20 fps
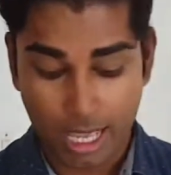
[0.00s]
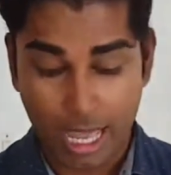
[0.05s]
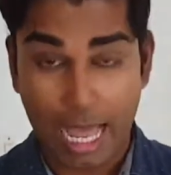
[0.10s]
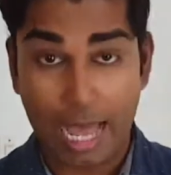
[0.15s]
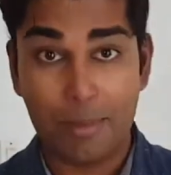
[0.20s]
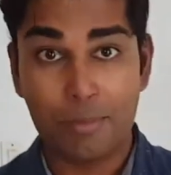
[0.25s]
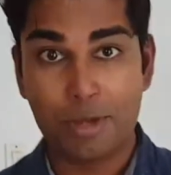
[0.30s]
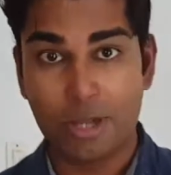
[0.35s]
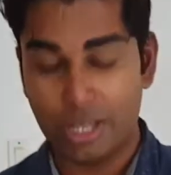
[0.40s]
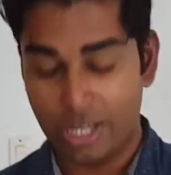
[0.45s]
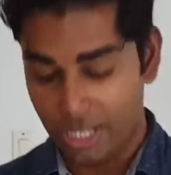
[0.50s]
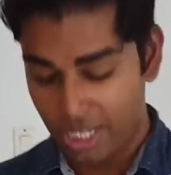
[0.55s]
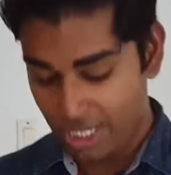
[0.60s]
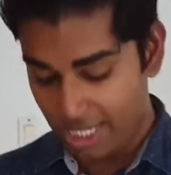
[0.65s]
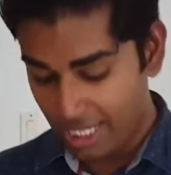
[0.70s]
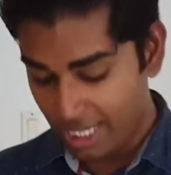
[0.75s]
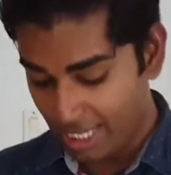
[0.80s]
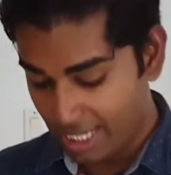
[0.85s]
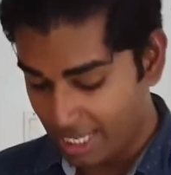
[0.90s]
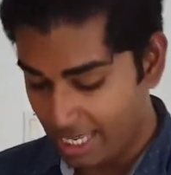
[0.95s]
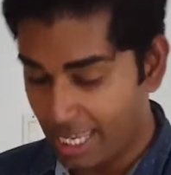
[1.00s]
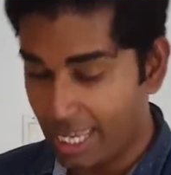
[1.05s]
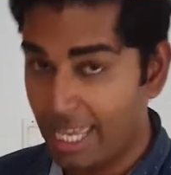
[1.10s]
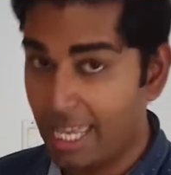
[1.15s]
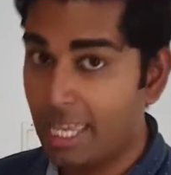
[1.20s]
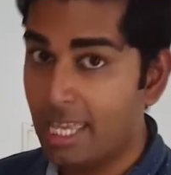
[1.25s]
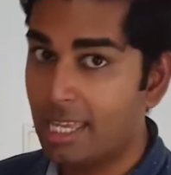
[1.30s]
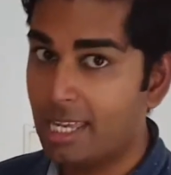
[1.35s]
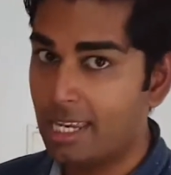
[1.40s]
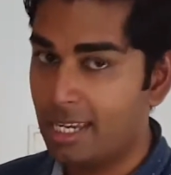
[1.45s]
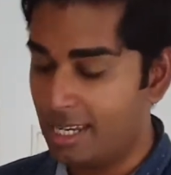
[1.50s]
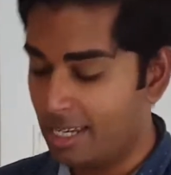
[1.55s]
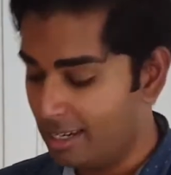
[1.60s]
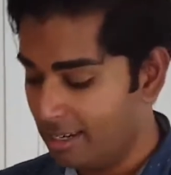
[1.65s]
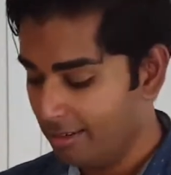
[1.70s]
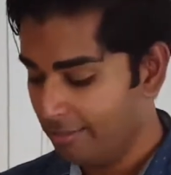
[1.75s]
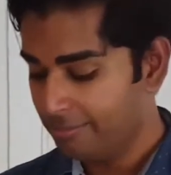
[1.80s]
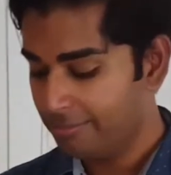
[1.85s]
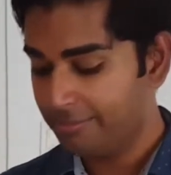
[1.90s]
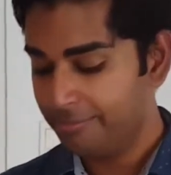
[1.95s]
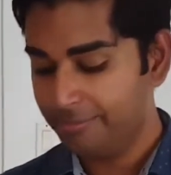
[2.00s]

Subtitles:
I'm gonna dig in.